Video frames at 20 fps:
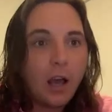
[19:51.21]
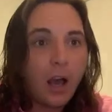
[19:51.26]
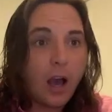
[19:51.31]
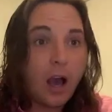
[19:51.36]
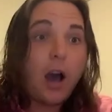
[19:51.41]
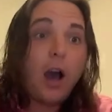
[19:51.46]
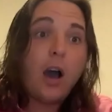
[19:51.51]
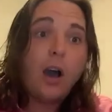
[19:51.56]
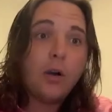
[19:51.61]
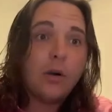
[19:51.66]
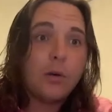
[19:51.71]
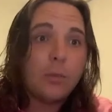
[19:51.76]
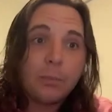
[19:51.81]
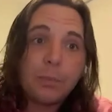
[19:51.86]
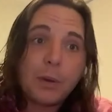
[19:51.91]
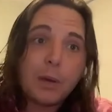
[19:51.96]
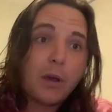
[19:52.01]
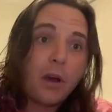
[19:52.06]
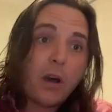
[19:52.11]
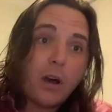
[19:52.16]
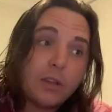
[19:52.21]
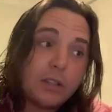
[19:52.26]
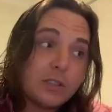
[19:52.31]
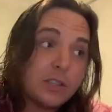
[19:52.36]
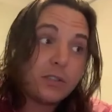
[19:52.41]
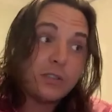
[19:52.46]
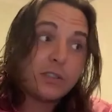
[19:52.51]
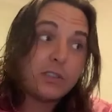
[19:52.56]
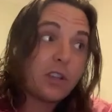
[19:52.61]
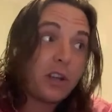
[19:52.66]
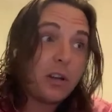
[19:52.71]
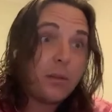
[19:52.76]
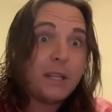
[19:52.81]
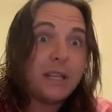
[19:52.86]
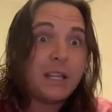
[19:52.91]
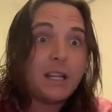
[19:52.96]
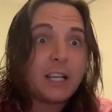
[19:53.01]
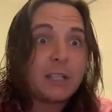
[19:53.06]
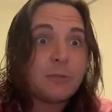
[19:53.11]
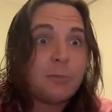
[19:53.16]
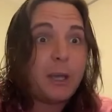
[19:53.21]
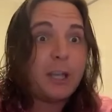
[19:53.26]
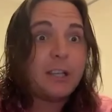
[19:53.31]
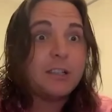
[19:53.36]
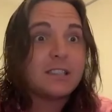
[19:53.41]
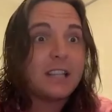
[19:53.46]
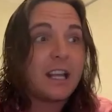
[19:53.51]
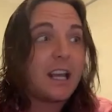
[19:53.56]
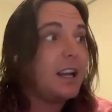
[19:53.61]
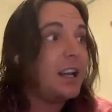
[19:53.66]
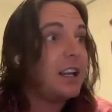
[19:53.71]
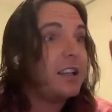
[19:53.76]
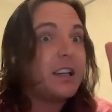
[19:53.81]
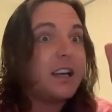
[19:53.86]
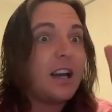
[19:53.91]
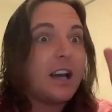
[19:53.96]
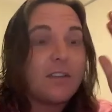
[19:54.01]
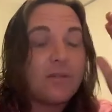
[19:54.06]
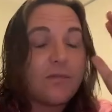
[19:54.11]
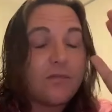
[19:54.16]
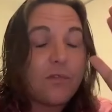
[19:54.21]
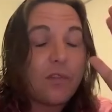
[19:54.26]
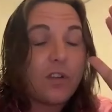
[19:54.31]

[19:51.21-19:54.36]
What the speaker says: He's going to be the next Beatles then, and you're like,